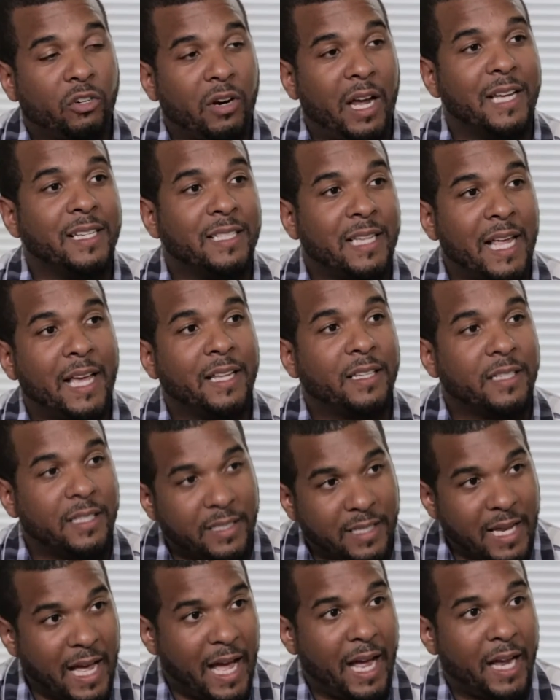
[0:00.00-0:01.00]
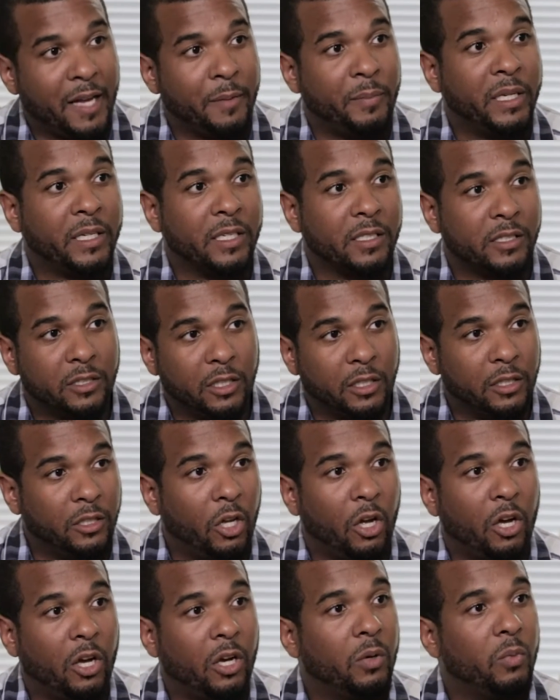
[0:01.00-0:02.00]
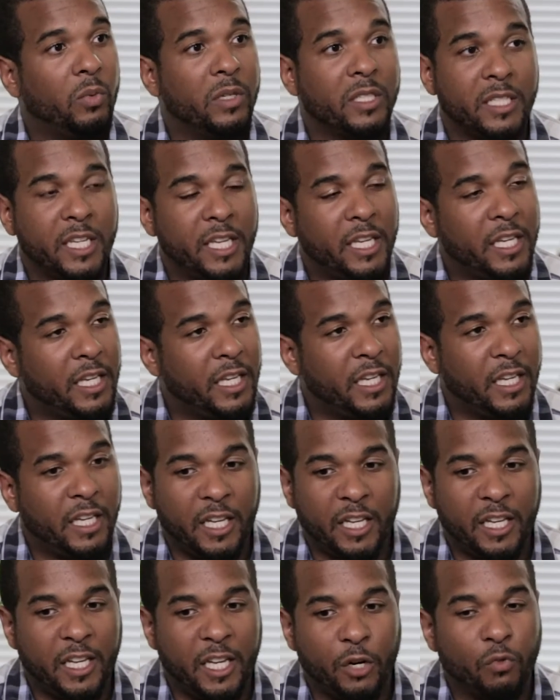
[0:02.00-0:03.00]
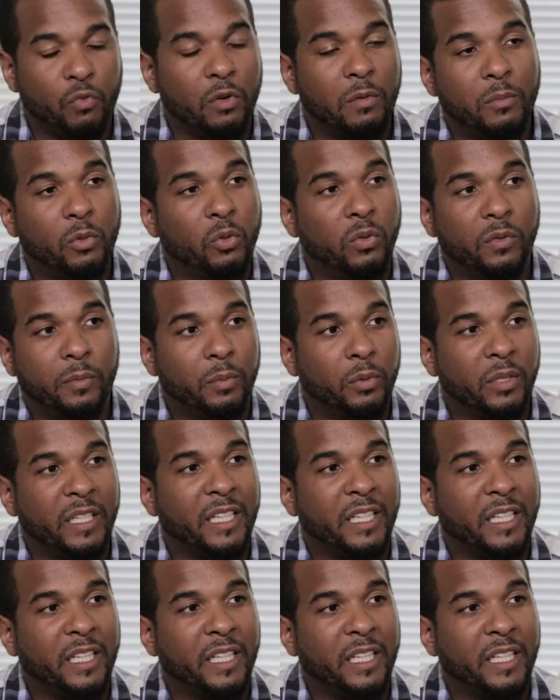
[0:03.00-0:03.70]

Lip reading: Christ had to die, because the law was immovable.